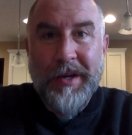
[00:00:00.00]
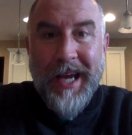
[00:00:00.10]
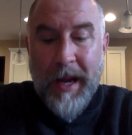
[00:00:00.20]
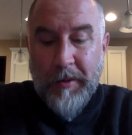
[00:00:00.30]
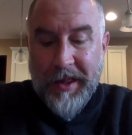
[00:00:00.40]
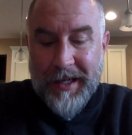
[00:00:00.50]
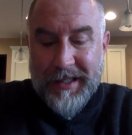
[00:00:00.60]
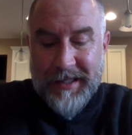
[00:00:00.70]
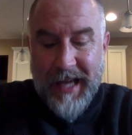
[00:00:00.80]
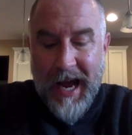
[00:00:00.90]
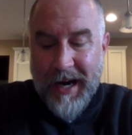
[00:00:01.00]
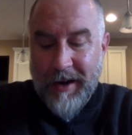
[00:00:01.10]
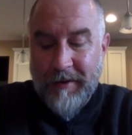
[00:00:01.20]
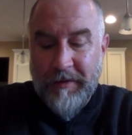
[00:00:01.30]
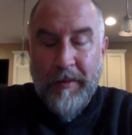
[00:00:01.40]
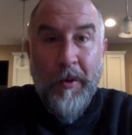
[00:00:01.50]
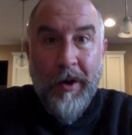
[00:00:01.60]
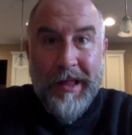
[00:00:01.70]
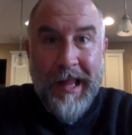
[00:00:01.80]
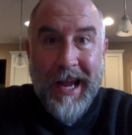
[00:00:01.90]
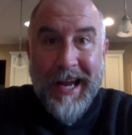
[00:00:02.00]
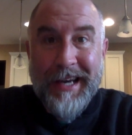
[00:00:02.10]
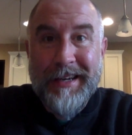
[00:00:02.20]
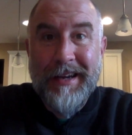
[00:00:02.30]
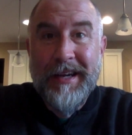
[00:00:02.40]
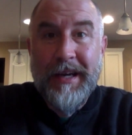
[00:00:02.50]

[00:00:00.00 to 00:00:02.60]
and came with a desire for more land